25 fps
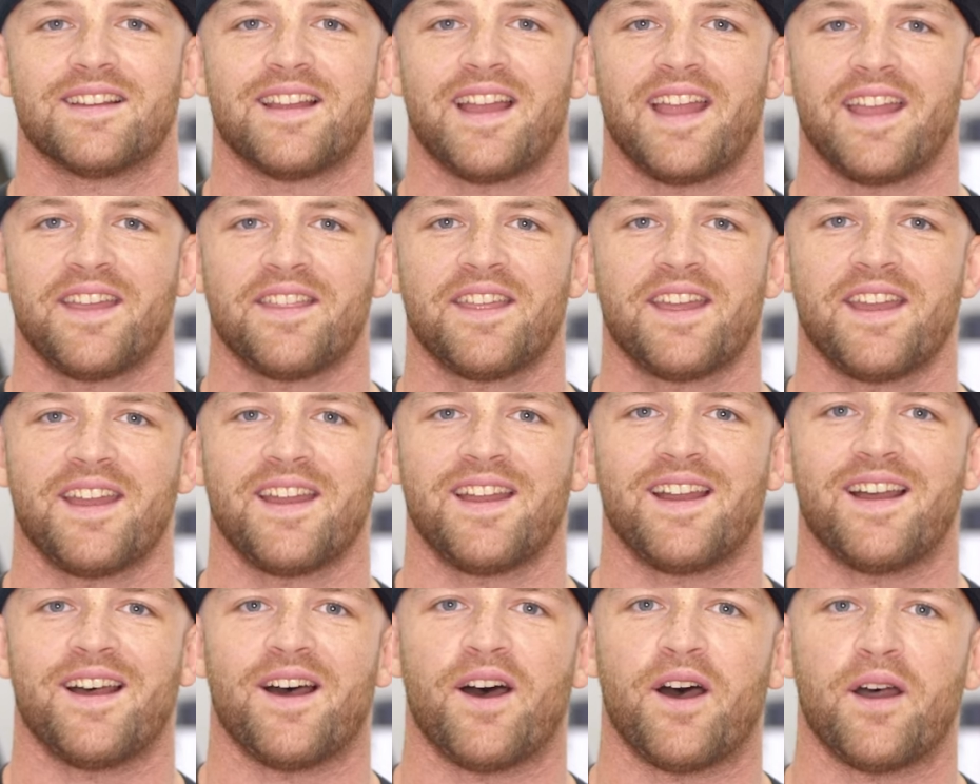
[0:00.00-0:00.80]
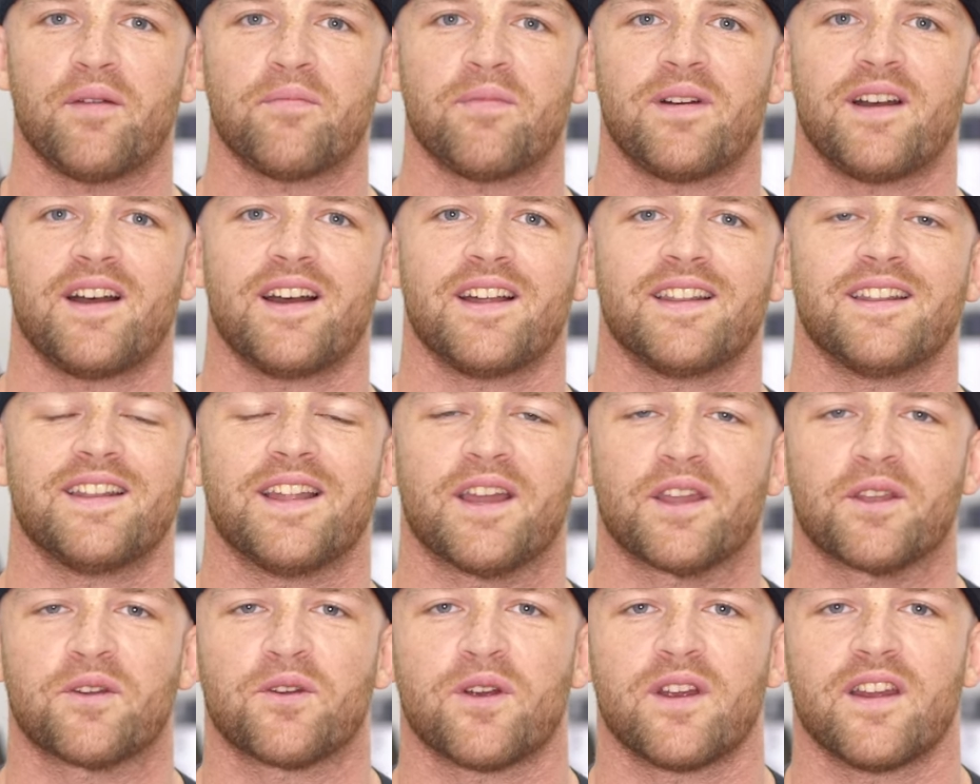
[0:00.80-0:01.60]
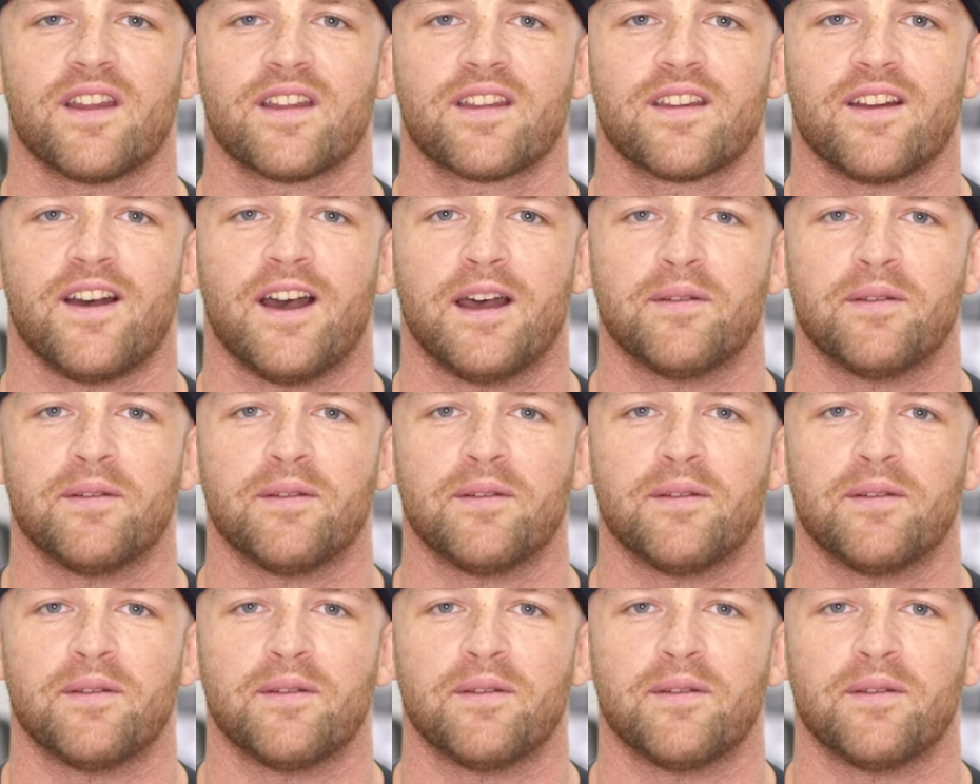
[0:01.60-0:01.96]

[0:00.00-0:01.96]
Hey there, I'm Nick Grigg.